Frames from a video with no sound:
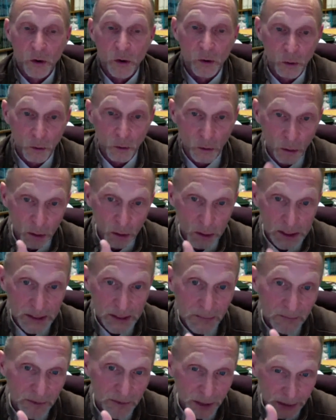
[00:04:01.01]
or
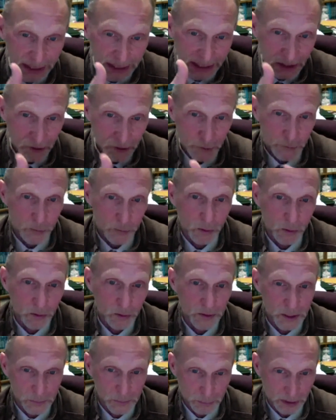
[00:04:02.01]
some very
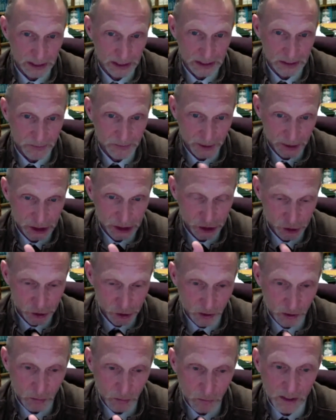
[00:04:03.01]
controlled sprints, very
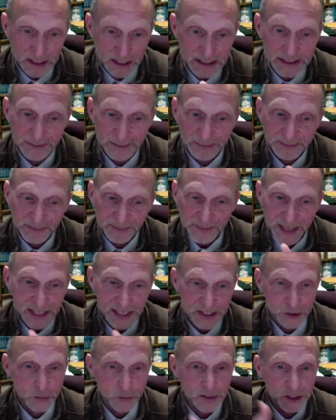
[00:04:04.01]
short ones,
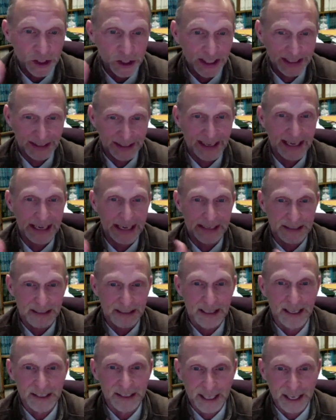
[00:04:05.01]
as soon as you get a handle
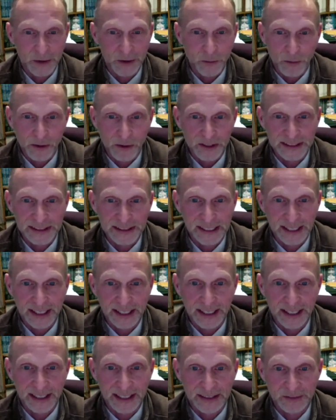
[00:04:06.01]
on that horse,
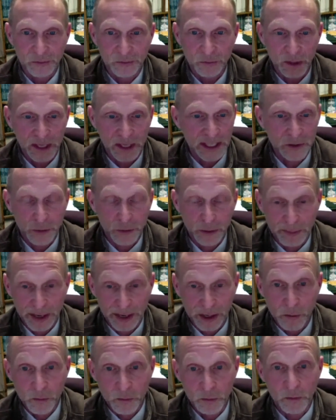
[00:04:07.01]
and what I do with my
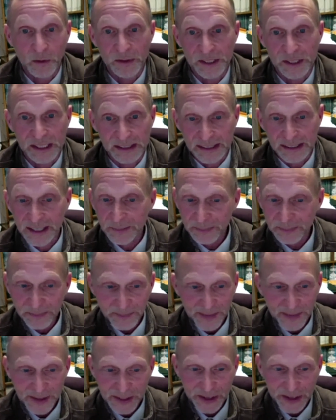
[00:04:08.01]
own horses,
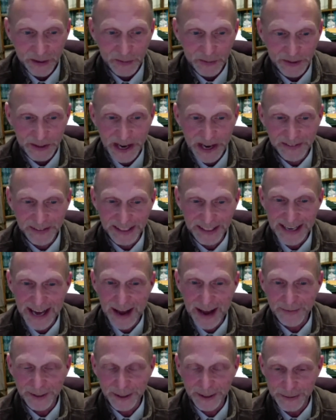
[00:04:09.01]
you know, when you have
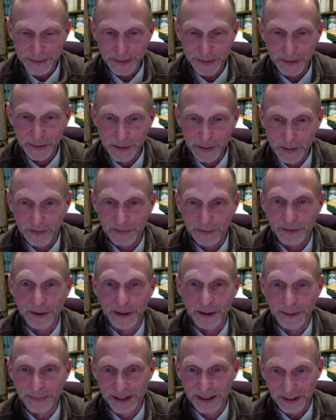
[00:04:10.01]
enough control over
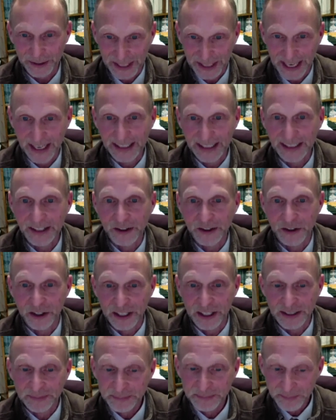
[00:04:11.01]
them and they're guiding
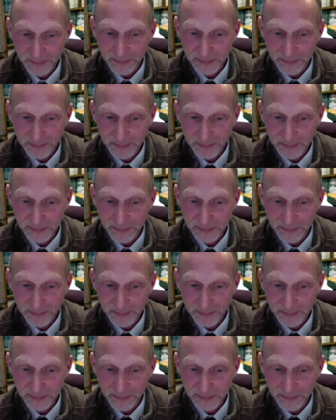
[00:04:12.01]
good,